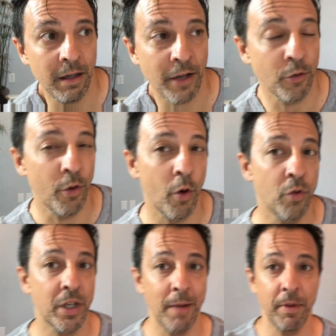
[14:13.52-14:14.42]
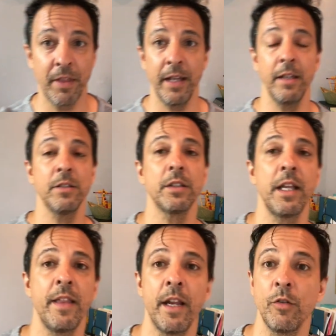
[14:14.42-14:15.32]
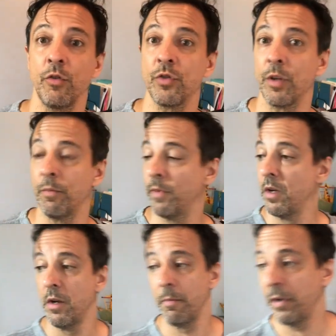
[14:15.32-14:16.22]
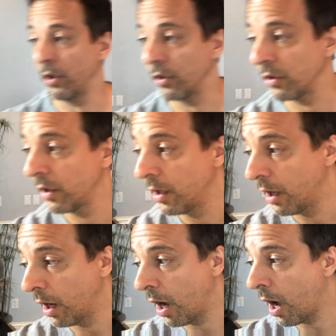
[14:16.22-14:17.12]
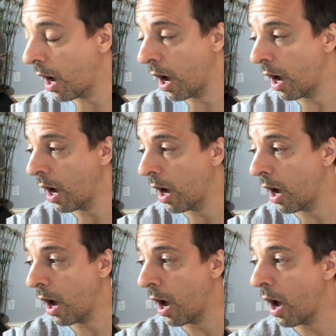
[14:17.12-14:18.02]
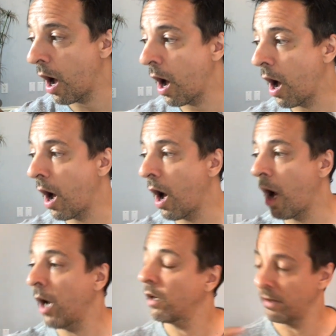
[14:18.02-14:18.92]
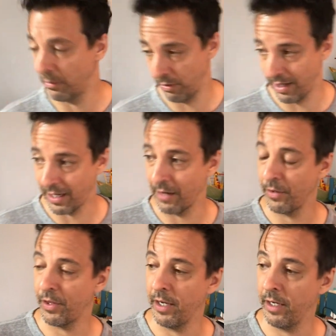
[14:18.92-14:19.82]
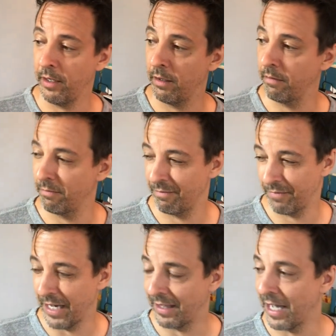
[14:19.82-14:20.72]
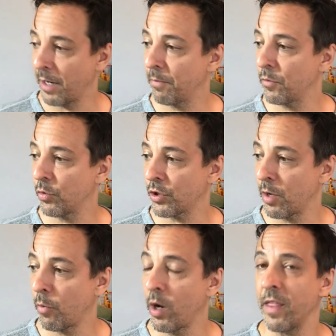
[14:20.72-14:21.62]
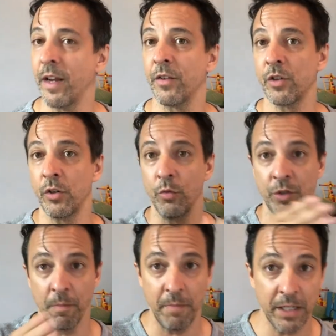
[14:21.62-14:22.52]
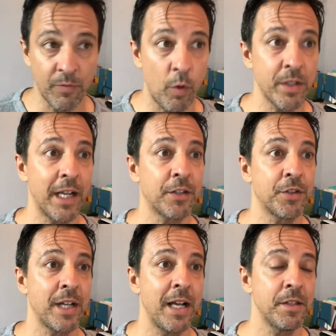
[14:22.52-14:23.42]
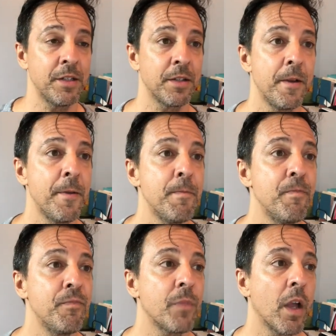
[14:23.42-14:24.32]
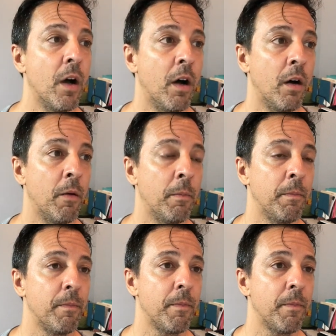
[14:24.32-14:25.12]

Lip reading: I'll do those type of things, and then I'll do some pure I'll do that kind of a thing, take that up to a certain point, and then I'll start doing some mixed voice exercises. I'll